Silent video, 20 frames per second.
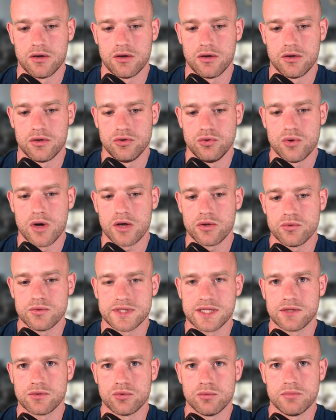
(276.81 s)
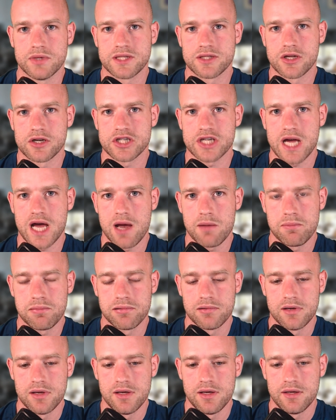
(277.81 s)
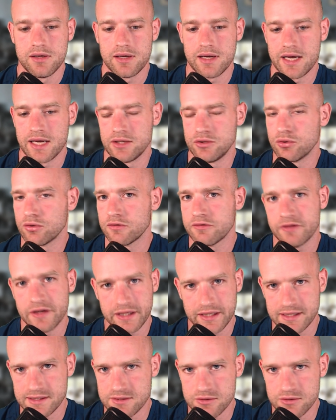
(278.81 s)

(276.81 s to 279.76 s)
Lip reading: you are using to build such app, I don't think it's